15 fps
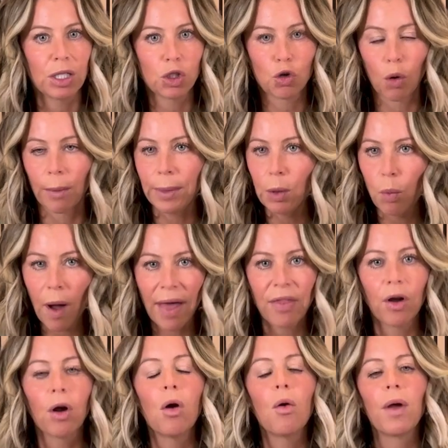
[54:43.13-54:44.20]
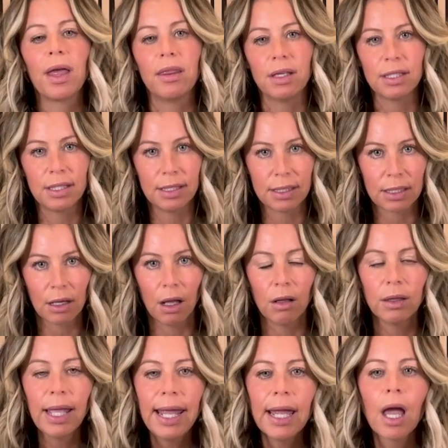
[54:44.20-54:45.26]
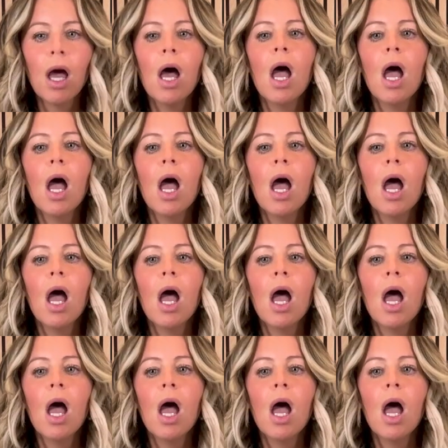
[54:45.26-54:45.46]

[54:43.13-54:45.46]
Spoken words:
stormy weather. Okay. This is a lake.